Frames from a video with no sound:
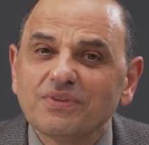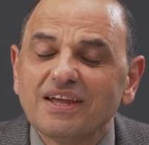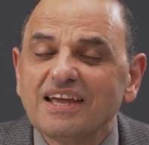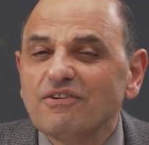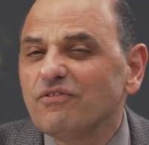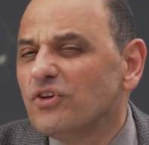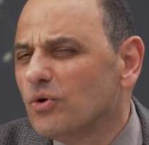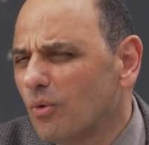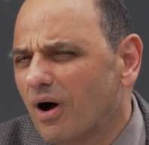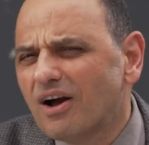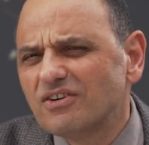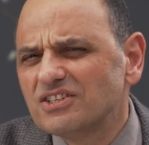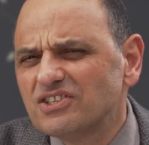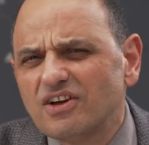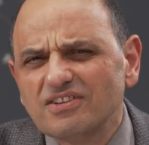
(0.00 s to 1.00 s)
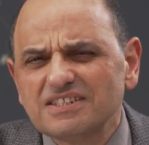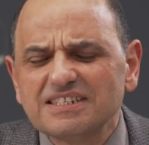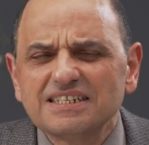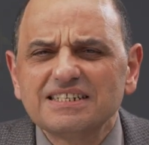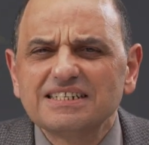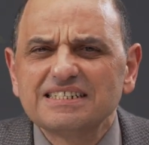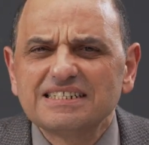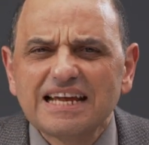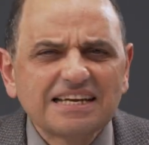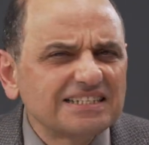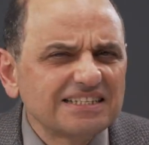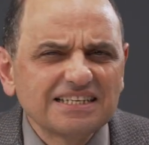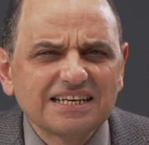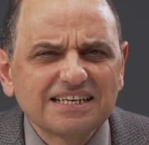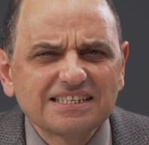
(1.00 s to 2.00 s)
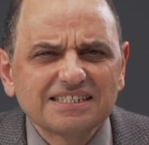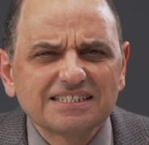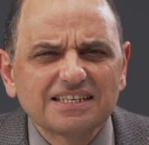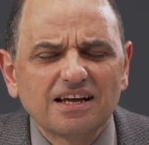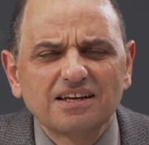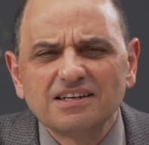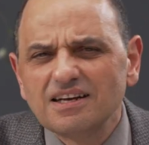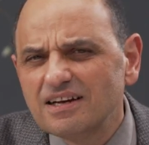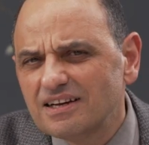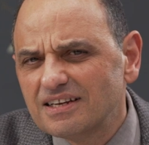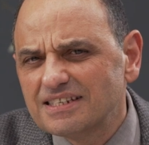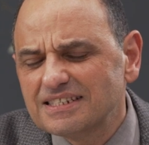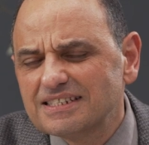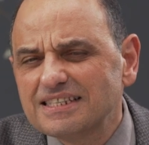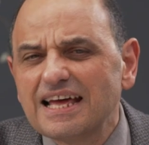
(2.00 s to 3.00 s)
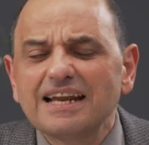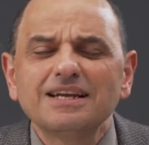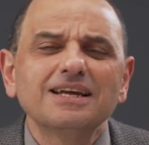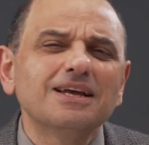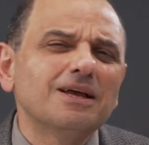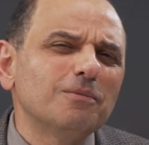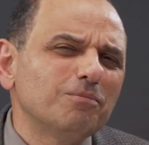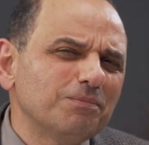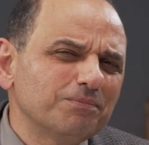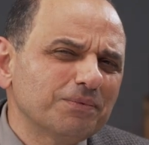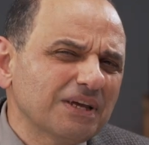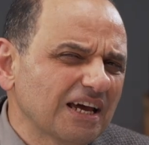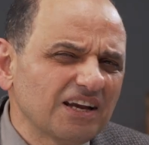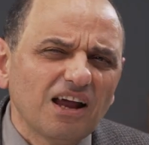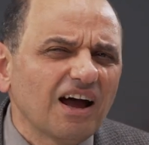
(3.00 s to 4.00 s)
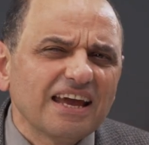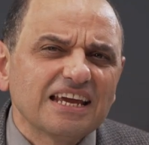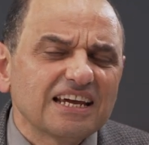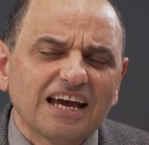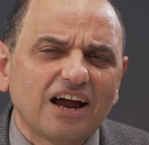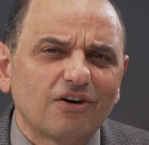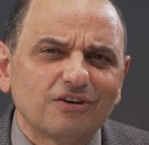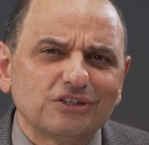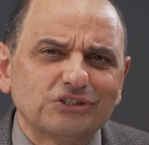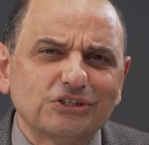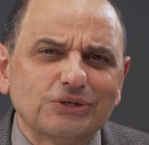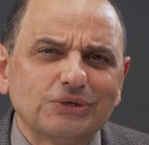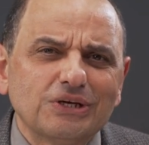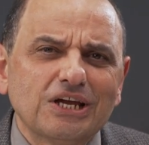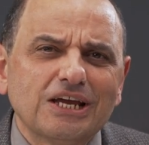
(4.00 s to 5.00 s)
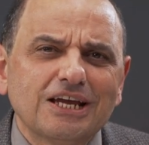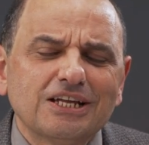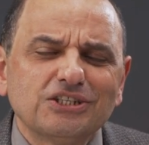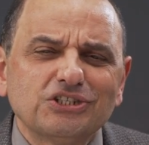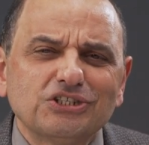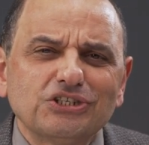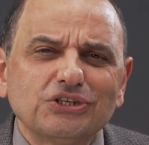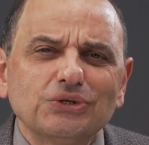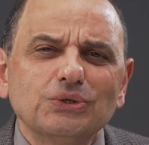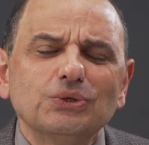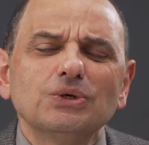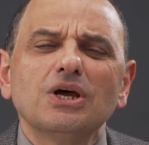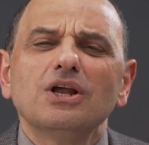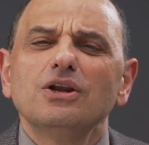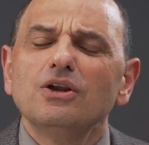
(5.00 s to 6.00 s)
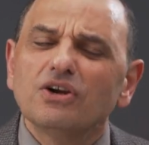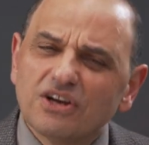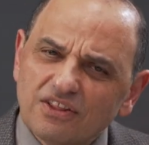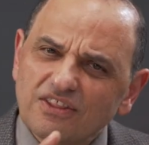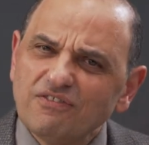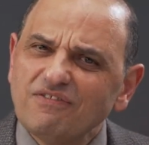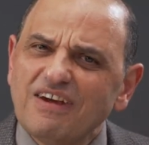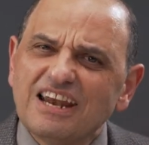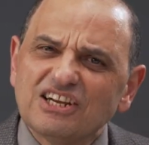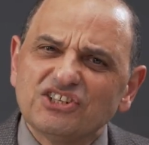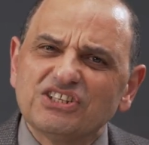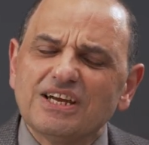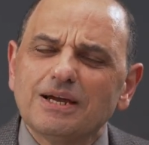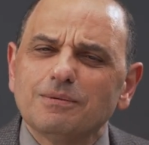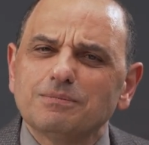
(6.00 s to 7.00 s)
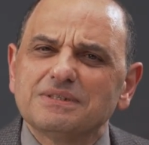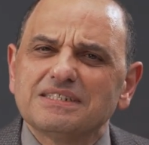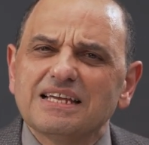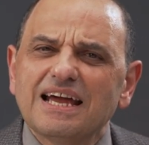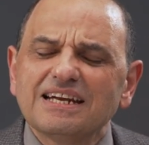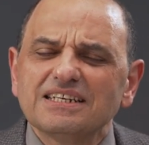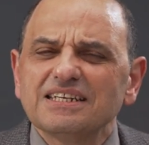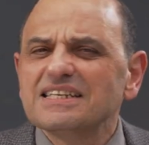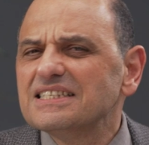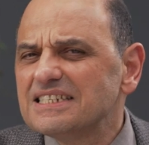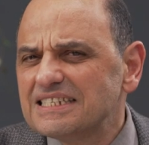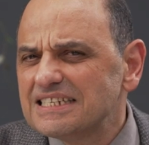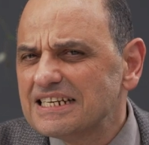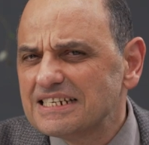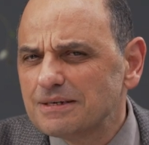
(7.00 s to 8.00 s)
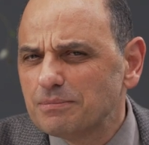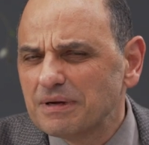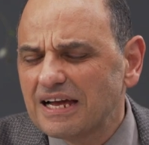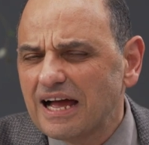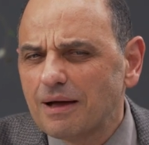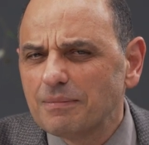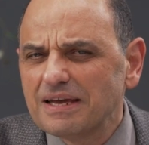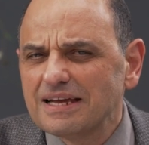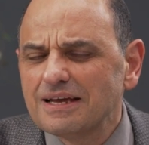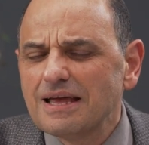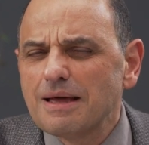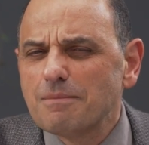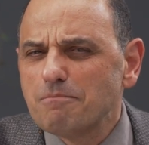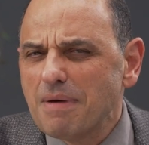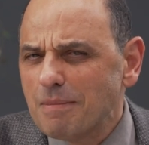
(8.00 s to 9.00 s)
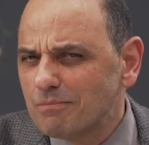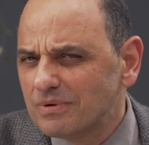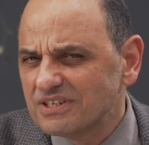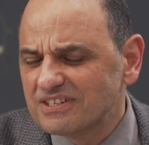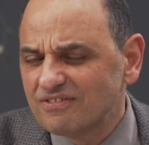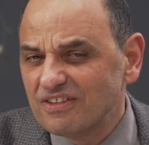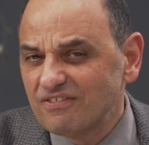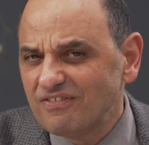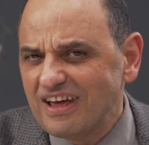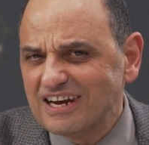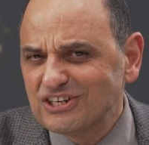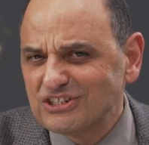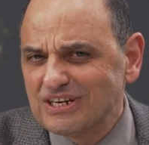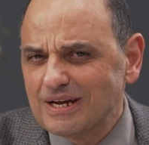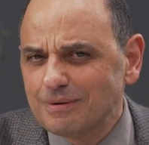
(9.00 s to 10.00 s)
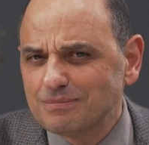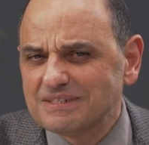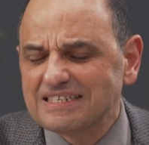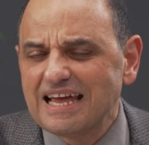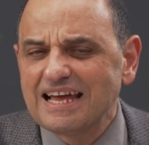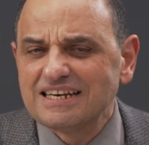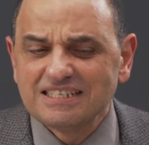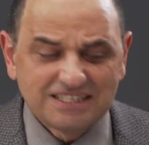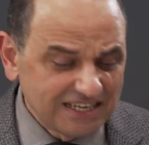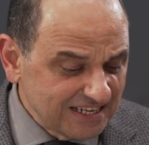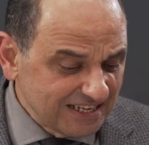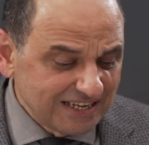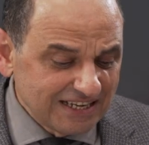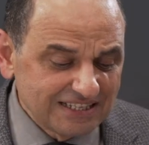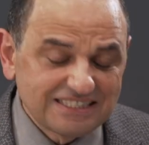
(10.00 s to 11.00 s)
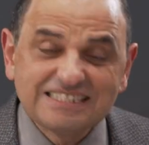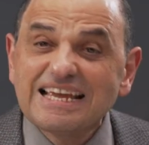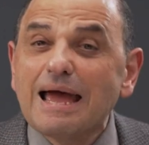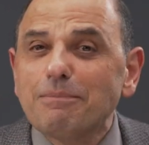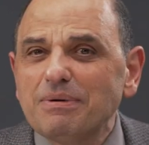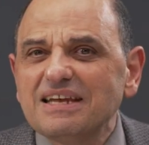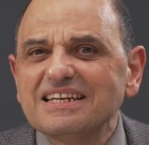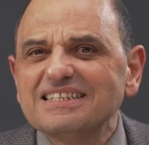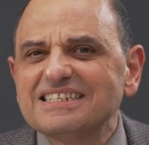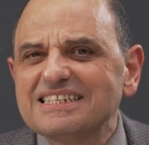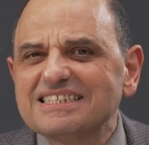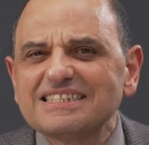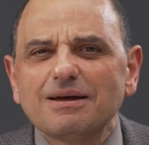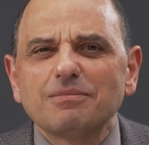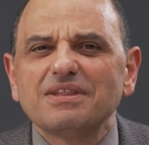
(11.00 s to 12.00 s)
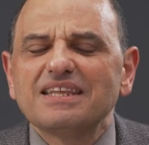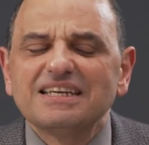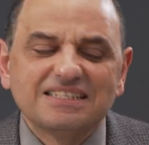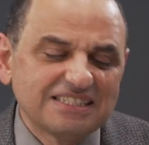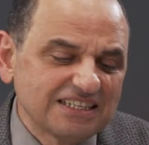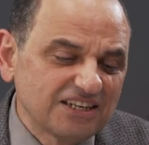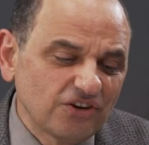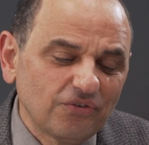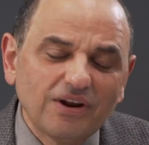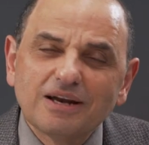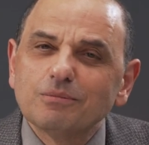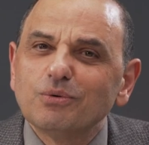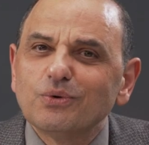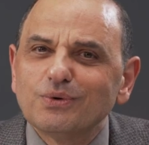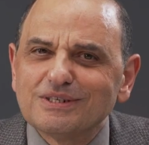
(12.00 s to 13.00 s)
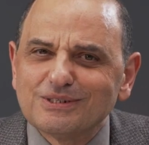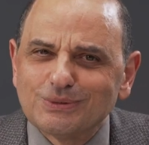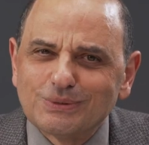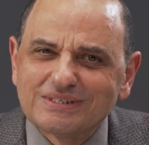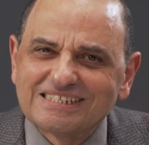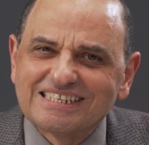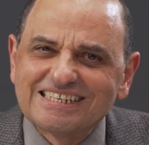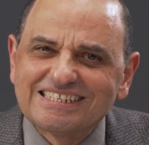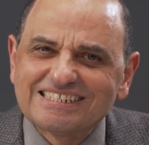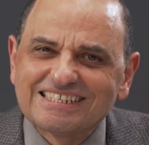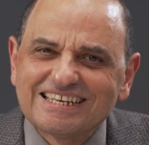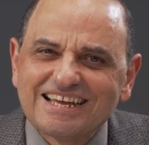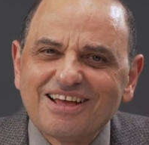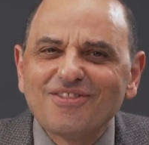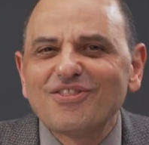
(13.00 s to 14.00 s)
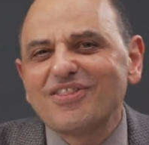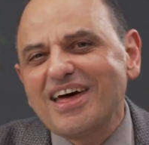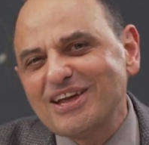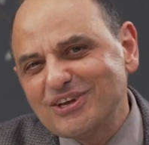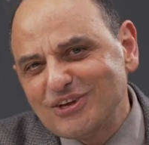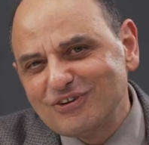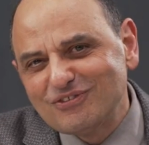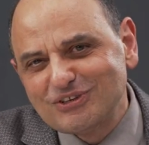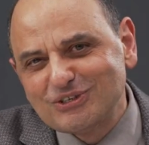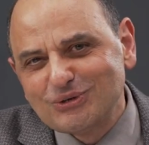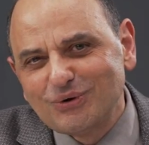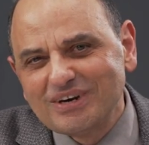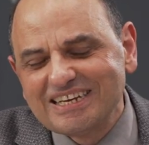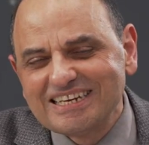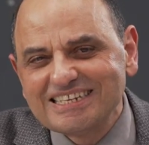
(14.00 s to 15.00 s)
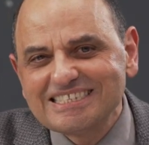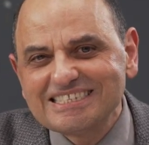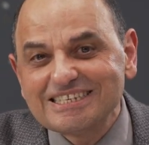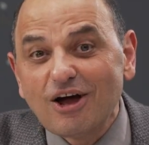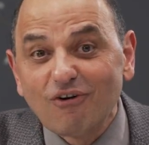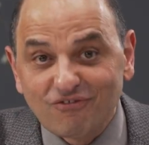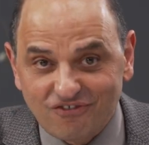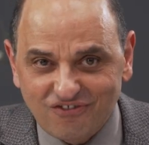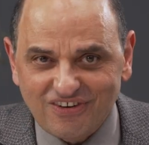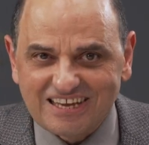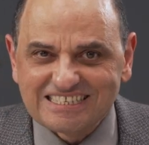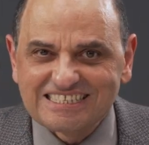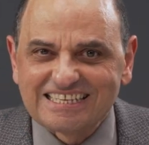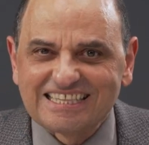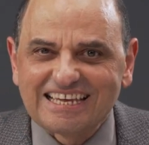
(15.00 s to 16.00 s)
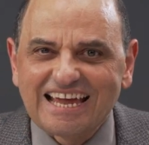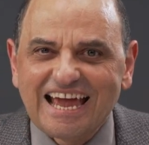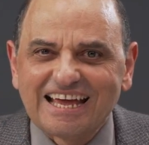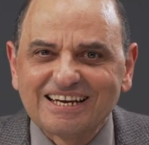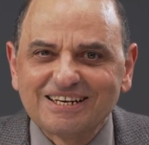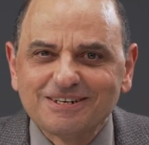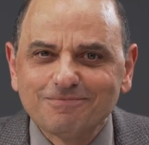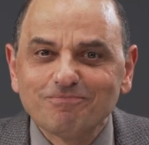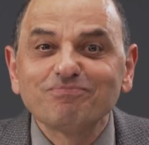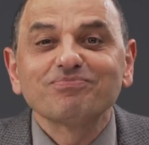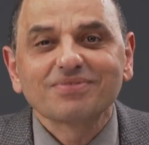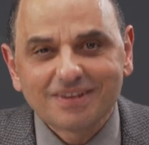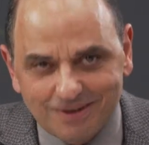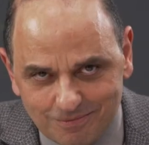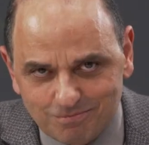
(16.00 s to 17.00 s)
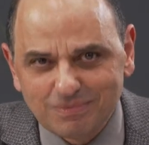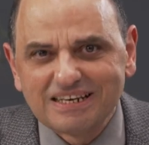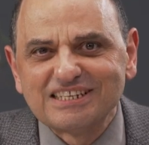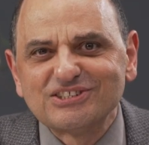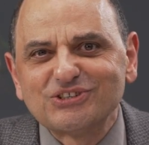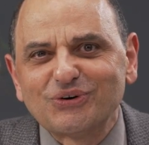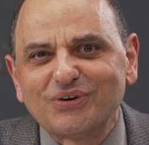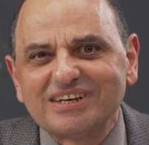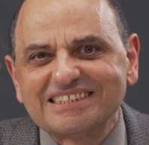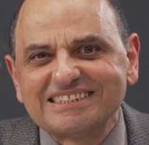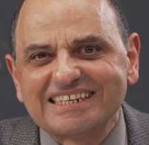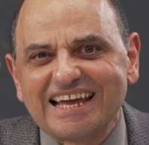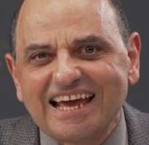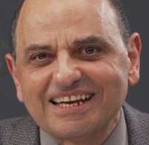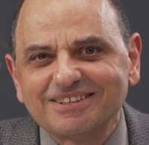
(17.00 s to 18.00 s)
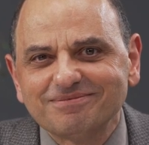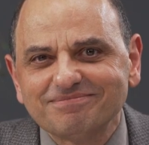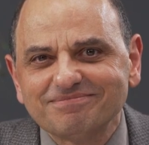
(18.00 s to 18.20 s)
If you are a doctor, dentist, a nurse, then can I encourage you to look at the fellowships and consider becoming members of the fellowships and tapping into some of these incredible resources. Thank you for joining us on Facing the Canon. Please join us again.